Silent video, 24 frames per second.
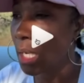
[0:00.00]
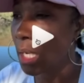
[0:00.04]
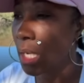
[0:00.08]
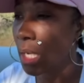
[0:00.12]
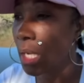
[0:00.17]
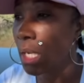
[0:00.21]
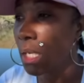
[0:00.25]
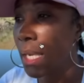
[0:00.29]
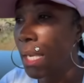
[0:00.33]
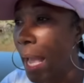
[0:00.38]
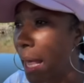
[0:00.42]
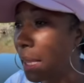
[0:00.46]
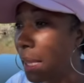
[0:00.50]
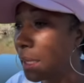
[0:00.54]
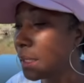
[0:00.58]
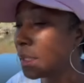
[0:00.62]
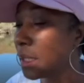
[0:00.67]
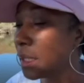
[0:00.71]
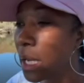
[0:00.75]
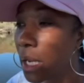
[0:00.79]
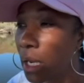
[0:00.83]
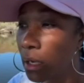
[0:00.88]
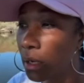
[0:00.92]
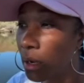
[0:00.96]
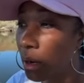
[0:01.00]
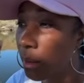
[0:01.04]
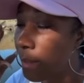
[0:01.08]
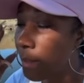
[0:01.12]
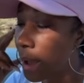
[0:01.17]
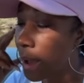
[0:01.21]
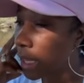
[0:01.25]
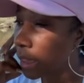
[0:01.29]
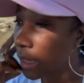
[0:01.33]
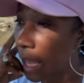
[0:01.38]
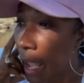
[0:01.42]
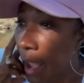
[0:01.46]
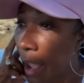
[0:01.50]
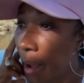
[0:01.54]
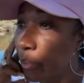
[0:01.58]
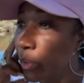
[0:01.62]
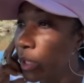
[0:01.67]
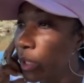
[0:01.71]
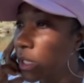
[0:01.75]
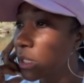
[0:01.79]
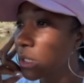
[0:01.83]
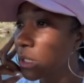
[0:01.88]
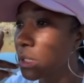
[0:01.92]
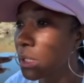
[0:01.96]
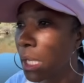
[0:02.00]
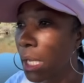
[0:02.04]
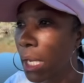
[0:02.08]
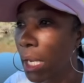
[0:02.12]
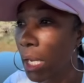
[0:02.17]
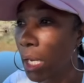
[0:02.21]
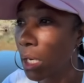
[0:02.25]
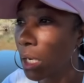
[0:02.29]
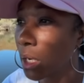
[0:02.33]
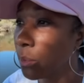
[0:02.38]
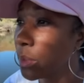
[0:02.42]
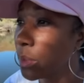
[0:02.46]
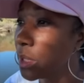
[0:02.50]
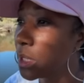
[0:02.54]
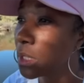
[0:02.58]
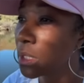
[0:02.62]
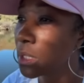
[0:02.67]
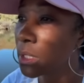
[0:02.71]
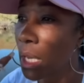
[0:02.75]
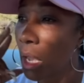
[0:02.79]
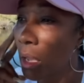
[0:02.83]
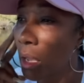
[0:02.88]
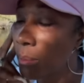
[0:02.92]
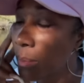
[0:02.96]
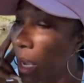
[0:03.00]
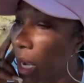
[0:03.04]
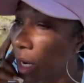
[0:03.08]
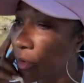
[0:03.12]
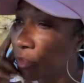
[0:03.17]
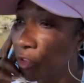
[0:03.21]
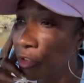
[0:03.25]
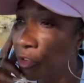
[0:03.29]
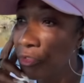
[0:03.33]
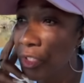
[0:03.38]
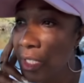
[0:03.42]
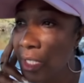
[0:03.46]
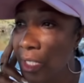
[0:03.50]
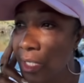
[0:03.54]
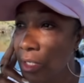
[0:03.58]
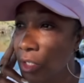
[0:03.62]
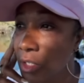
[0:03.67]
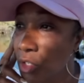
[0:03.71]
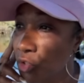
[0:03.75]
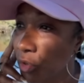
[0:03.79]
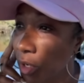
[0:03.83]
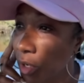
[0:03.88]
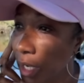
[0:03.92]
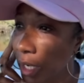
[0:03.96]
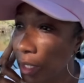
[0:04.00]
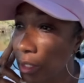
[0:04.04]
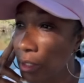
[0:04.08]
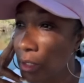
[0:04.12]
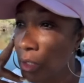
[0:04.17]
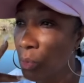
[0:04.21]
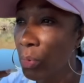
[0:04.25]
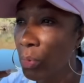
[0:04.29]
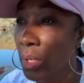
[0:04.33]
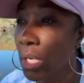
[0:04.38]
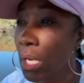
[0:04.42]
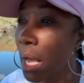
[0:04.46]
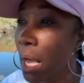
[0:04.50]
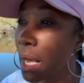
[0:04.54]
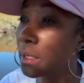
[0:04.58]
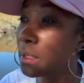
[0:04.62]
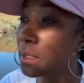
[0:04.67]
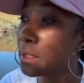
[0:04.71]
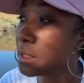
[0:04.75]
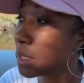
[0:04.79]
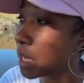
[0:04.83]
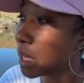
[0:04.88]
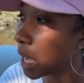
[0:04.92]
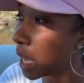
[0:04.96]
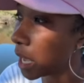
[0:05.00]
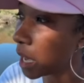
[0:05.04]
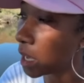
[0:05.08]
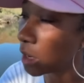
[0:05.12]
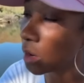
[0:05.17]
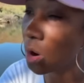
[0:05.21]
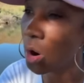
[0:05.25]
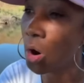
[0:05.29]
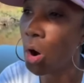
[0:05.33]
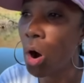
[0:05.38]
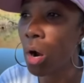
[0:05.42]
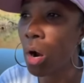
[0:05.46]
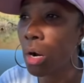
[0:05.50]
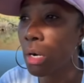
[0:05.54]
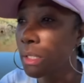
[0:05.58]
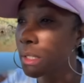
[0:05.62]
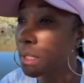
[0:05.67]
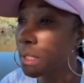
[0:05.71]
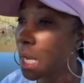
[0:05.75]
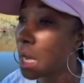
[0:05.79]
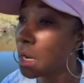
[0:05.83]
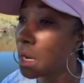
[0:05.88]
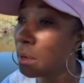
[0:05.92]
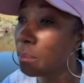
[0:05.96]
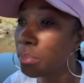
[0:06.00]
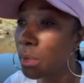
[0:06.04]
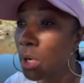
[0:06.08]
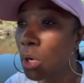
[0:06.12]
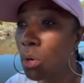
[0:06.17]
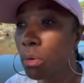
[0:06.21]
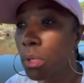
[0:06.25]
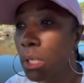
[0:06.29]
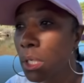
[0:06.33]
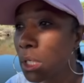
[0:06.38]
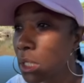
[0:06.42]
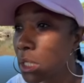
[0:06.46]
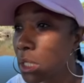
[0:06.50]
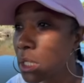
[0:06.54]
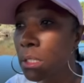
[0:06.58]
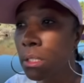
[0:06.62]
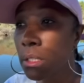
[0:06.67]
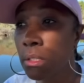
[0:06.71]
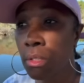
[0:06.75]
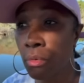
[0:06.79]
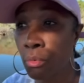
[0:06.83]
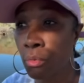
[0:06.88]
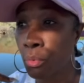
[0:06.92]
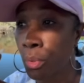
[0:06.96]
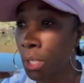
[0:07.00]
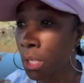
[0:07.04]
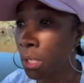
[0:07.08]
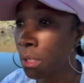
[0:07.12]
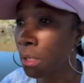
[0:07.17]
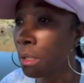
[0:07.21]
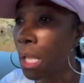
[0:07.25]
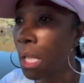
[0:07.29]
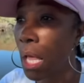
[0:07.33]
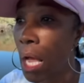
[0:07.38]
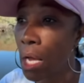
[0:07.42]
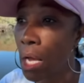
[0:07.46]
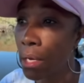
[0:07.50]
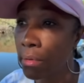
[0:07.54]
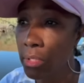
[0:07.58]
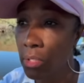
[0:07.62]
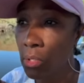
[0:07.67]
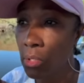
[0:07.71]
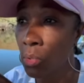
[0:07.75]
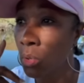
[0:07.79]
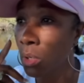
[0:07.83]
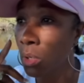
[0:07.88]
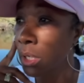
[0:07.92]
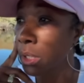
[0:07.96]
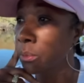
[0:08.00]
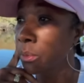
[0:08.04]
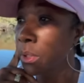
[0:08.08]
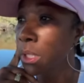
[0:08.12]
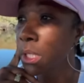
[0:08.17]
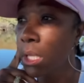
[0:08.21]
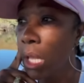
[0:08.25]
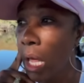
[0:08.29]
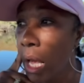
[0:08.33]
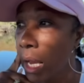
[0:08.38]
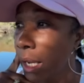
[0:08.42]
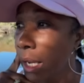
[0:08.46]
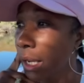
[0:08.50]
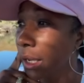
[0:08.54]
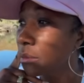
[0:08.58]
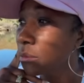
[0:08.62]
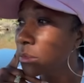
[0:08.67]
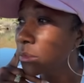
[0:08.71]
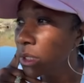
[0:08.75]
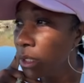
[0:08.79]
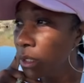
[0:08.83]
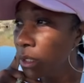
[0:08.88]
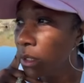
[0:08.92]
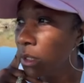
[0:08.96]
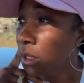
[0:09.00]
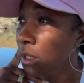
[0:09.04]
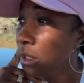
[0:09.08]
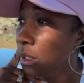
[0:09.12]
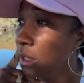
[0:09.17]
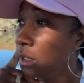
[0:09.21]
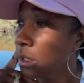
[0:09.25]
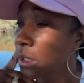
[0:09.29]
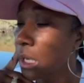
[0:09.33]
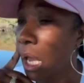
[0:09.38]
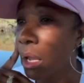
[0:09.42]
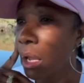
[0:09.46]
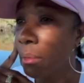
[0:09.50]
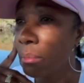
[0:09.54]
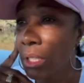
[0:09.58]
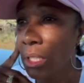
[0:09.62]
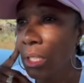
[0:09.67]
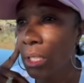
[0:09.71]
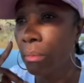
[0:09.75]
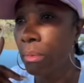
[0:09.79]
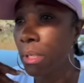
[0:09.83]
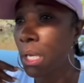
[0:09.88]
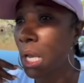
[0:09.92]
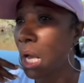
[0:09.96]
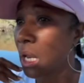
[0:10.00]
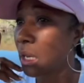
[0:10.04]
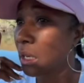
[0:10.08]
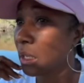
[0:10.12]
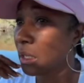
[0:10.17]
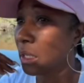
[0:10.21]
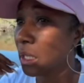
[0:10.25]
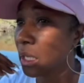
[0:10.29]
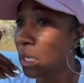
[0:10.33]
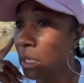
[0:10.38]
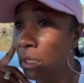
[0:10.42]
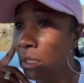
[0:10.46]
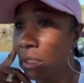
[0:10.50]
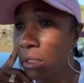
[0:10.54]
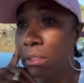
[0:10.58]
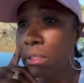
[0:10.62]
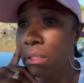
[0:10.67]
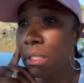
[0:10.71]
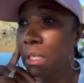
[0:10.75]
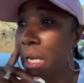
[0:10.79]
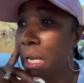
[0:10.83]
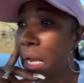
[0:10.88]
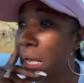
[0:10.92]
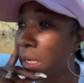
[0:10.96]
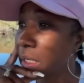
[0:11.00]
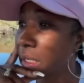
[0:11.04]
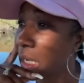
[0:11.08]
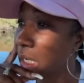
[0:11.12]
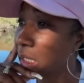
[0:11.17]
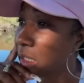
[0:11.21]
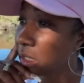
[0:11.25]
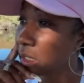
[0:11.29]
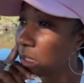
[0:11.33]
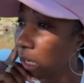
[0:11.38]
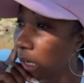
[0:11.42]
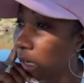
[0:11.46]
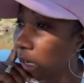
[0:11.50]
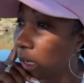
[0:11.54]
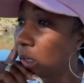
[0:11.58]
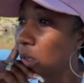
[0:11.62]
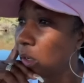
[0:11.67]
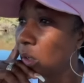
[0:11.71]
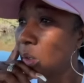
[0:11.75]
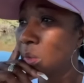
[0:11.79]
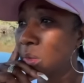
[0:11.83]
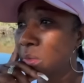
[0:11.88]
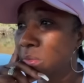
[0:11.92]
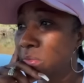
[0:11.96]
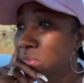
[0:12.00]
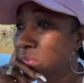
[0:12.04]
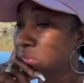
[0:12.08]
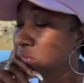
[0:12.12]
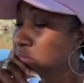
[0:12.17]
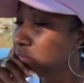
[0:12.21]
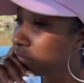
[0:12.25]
I Me and Kali laying on my lap. We just laying there. We just came back from visiting Dre. So we kind of sad. Our heart is kind of broken. This is a real live story. We like, can't believe we had to leave this nigga out that jail.